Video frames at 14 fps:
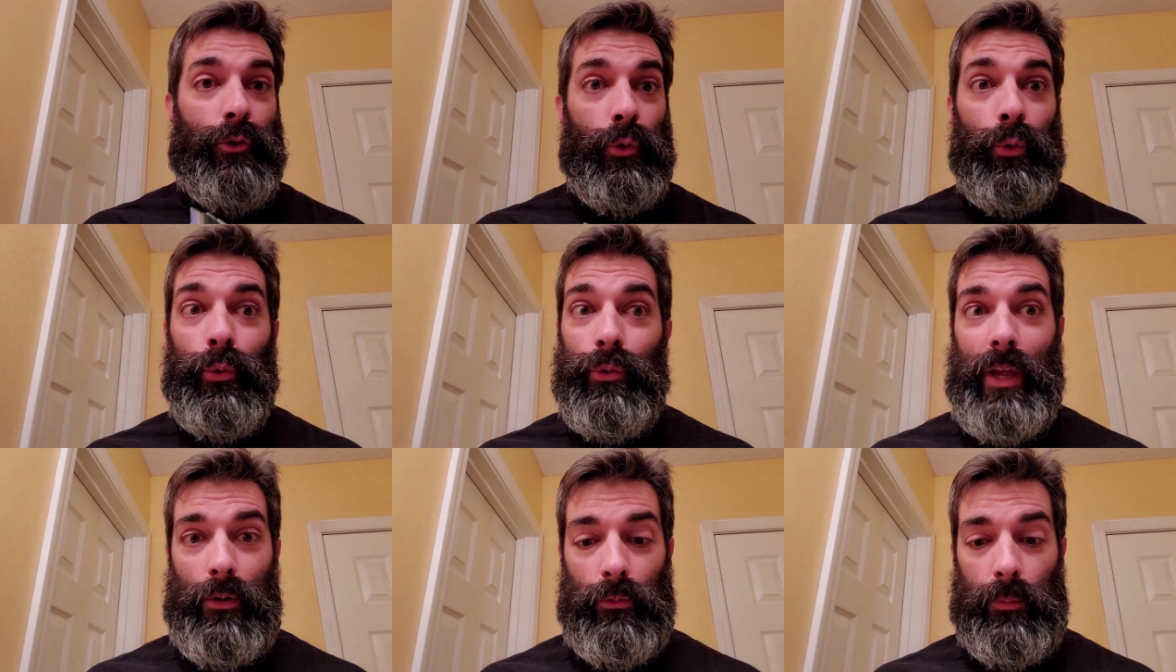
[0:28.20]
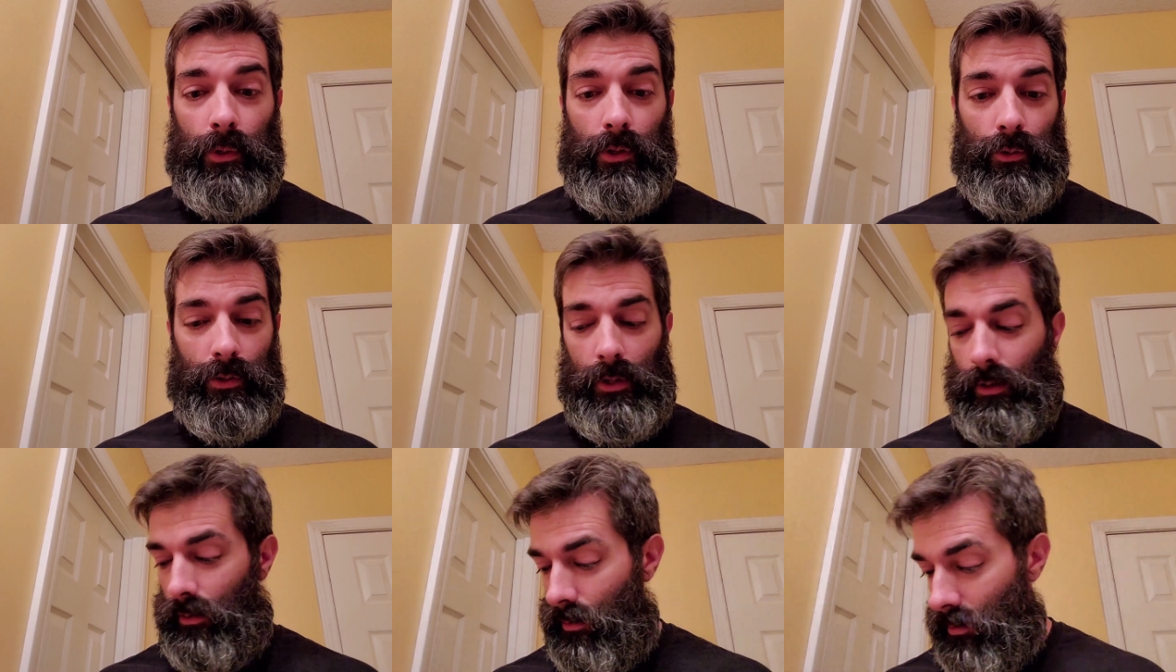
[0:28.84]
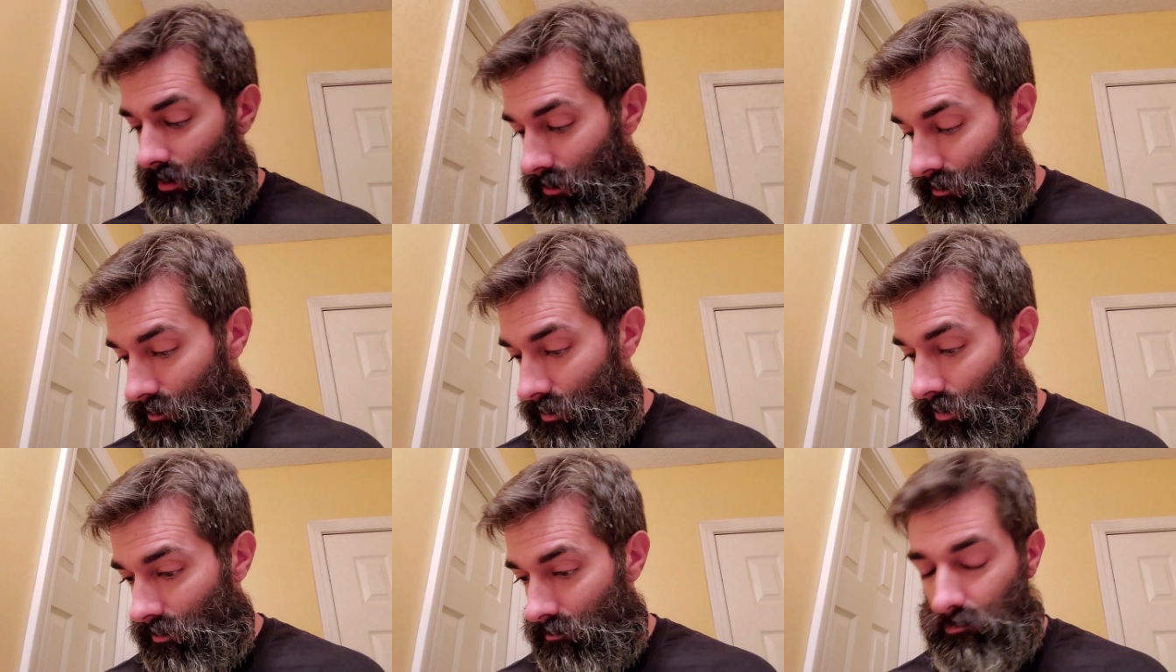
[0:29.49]
tools I will be
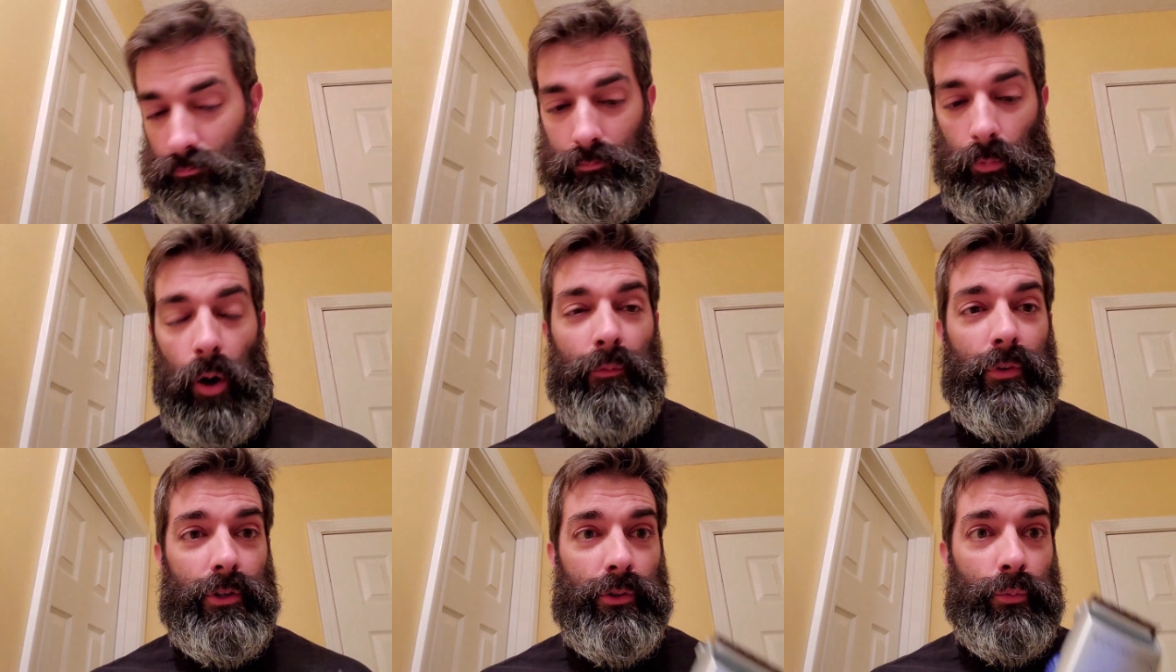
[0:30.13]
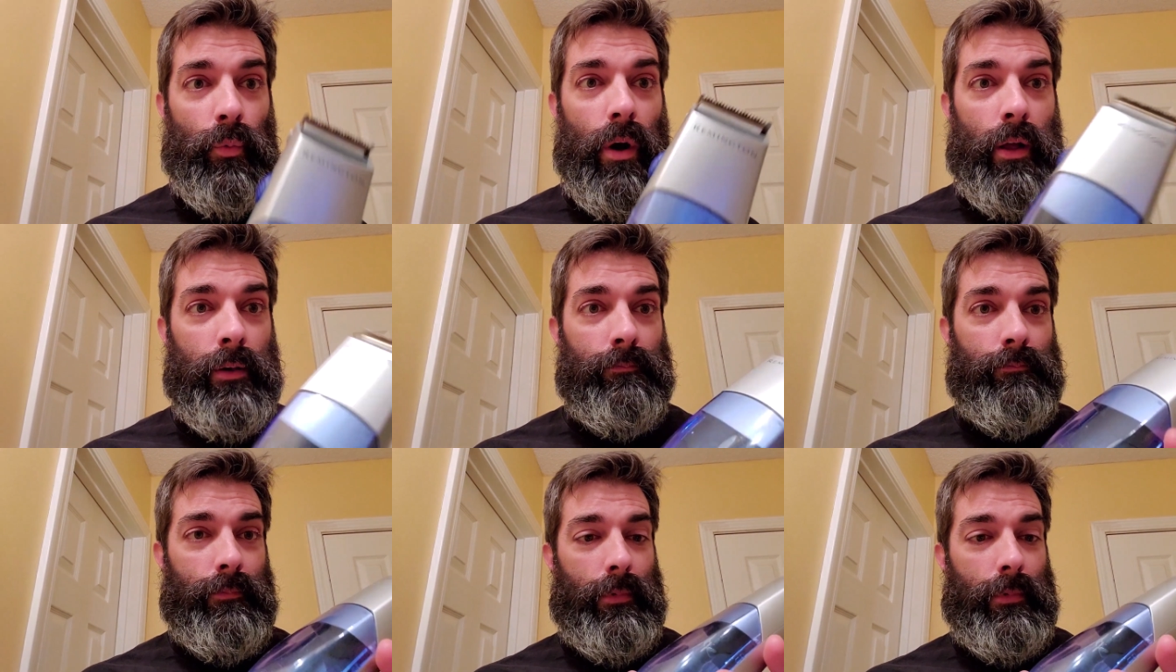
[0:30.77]
using, hopefully just one.